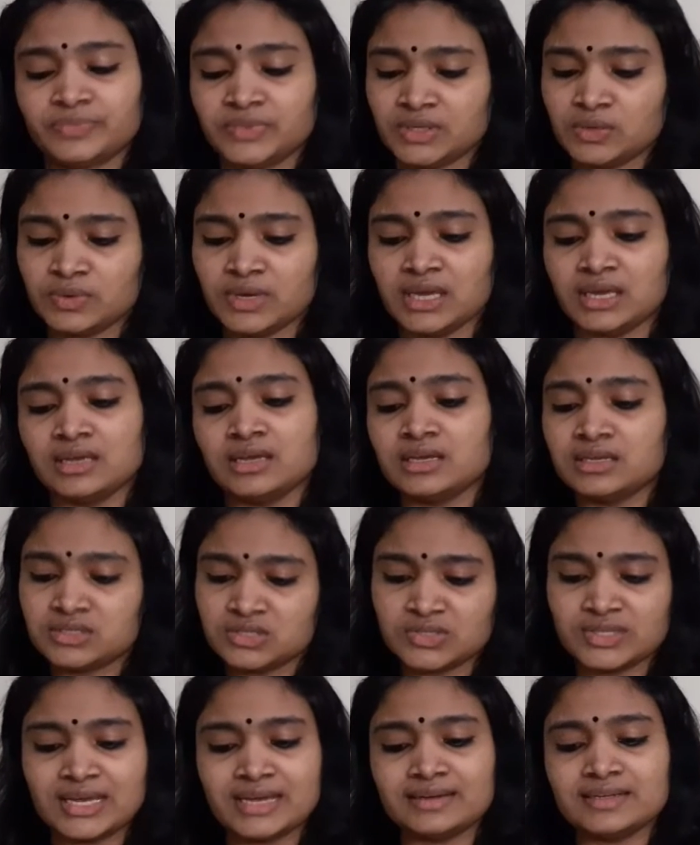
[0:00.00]
Okay, so
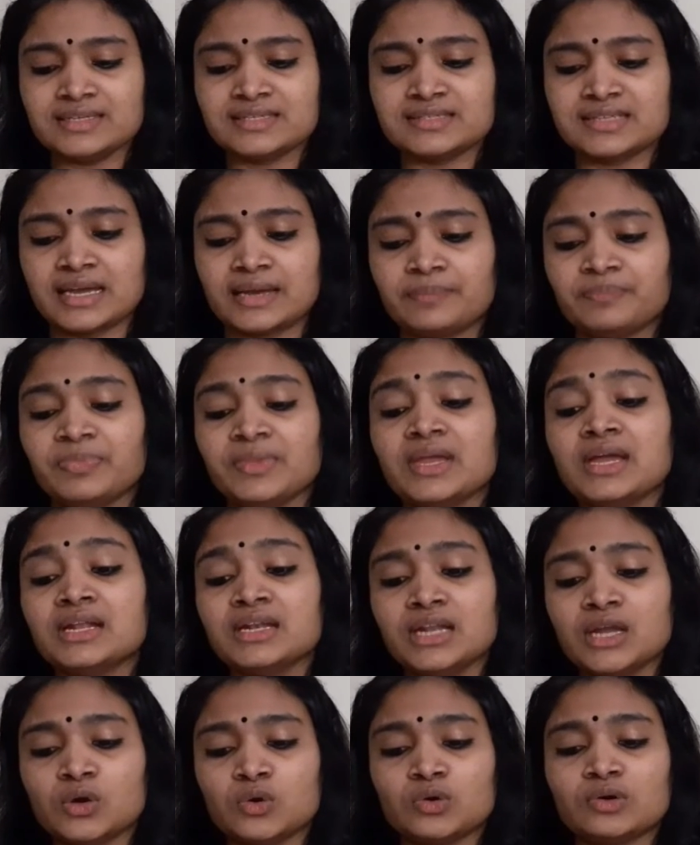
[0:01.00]
there is time.
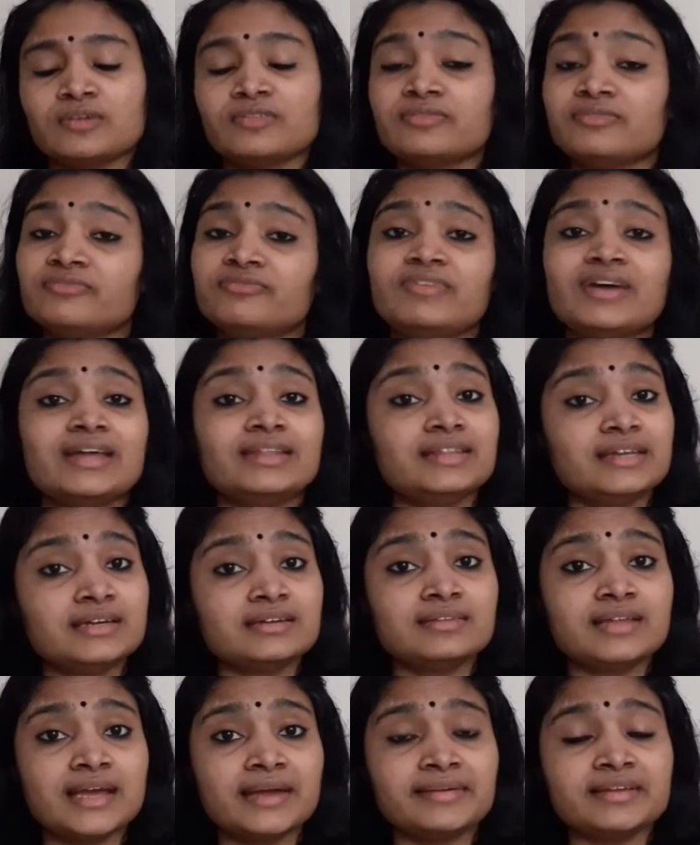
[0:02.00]
Now, whether
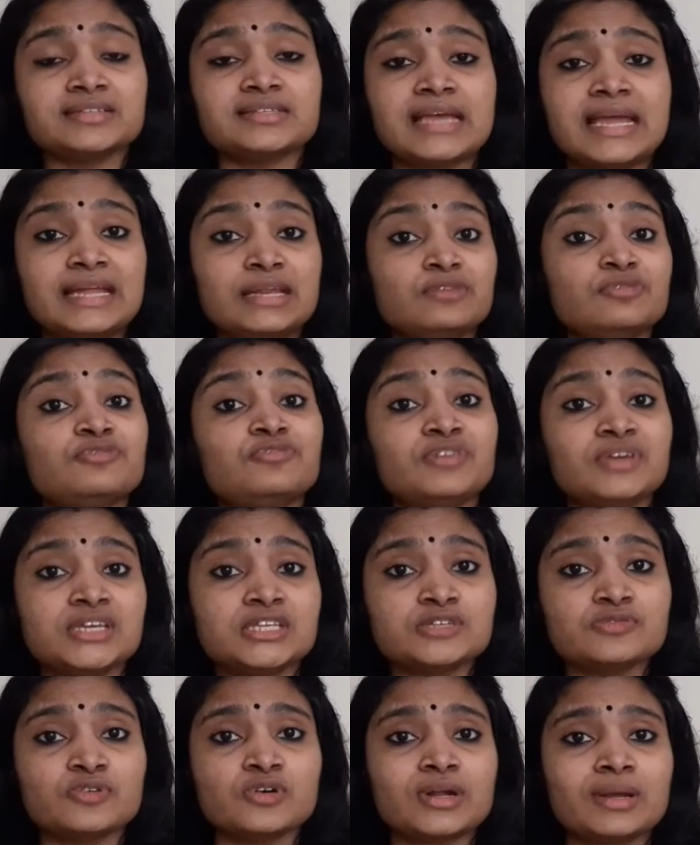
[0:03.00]
there is any
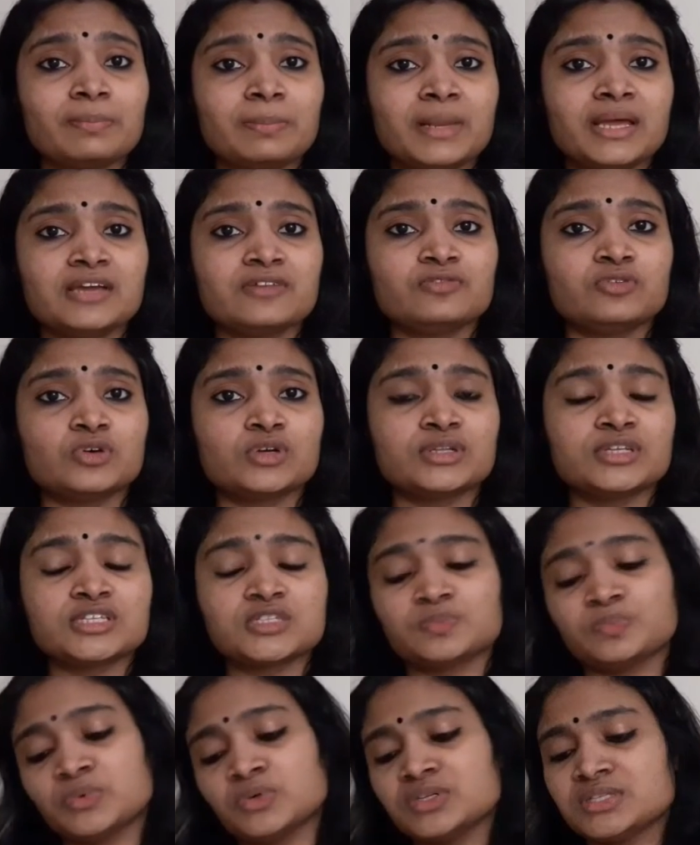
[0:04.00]
fees for applying for this
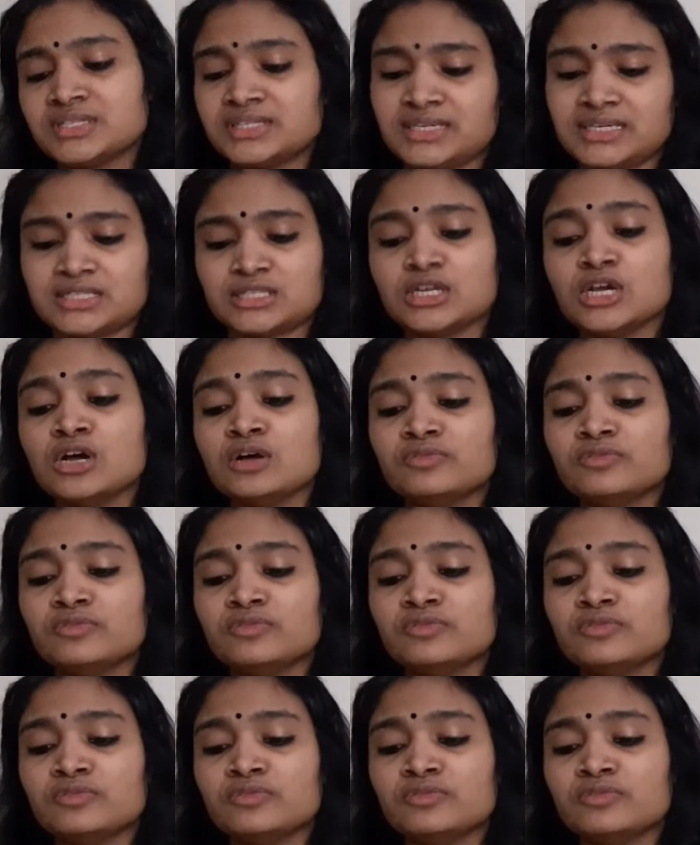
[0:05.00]
post, yes.